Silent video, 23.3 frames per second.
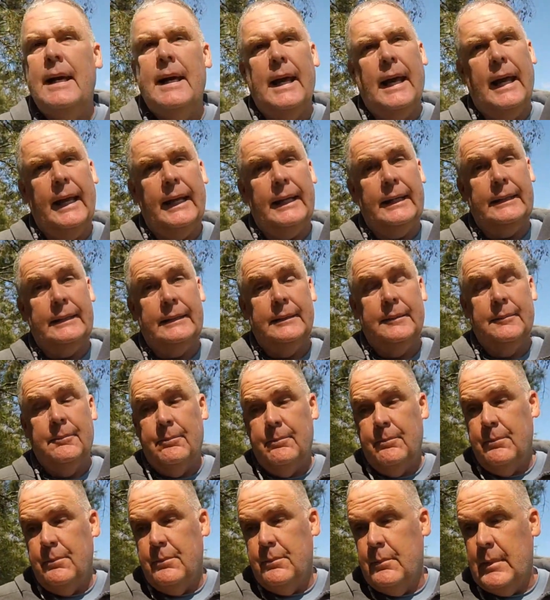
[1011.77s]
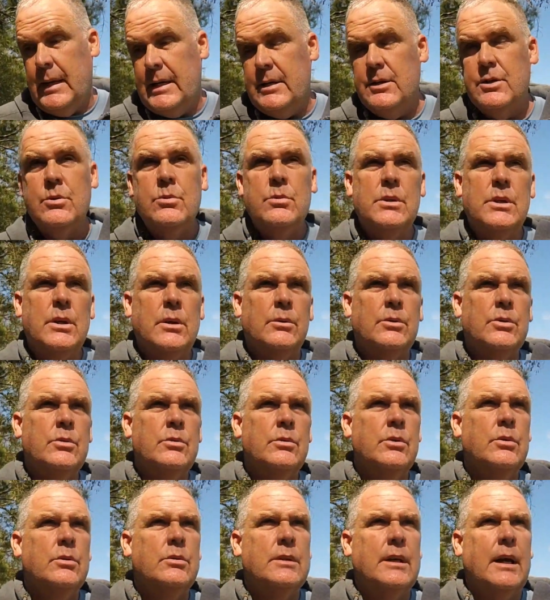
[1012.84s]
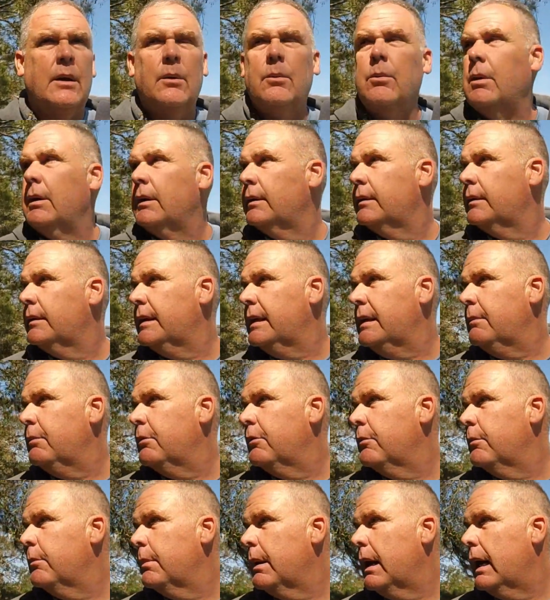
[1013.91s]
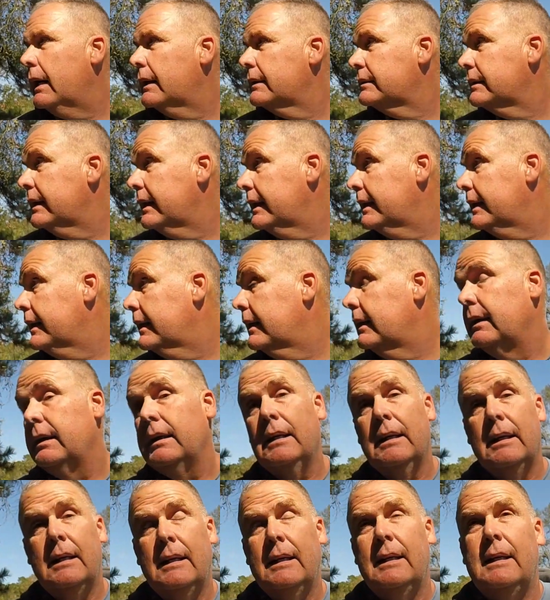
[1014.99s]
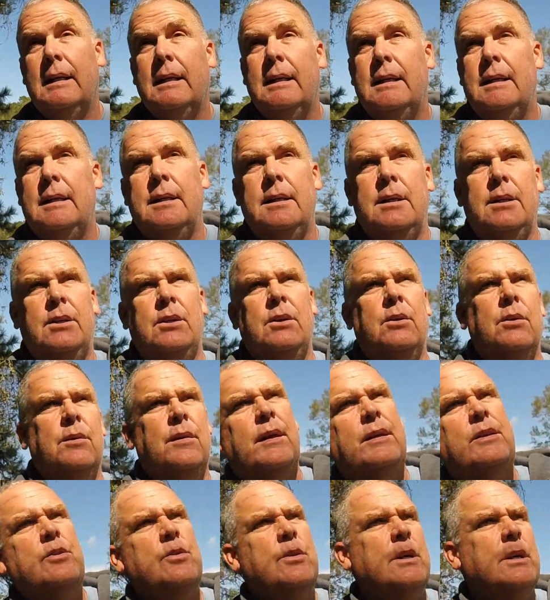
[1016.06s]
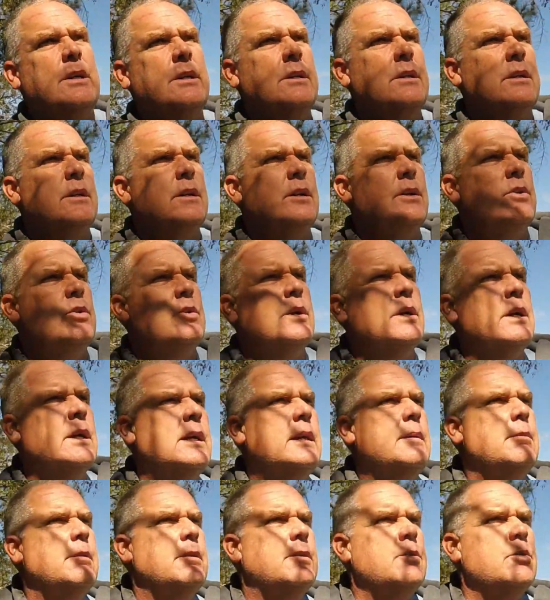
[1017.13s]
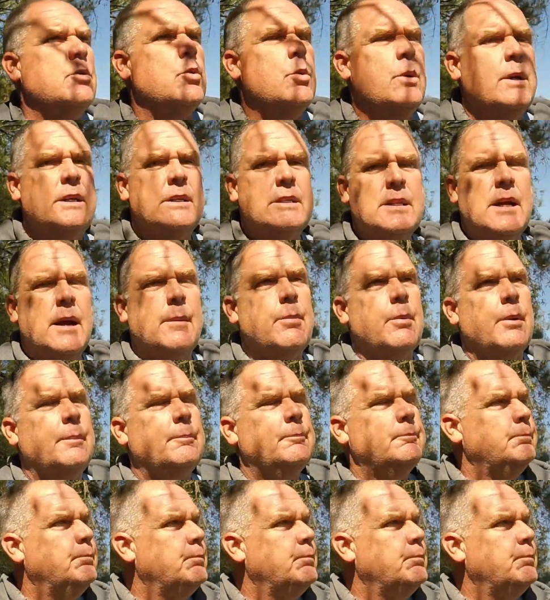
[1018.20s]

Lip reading: and make two nukes out of one deep box. And then you can keep the 2 queens separate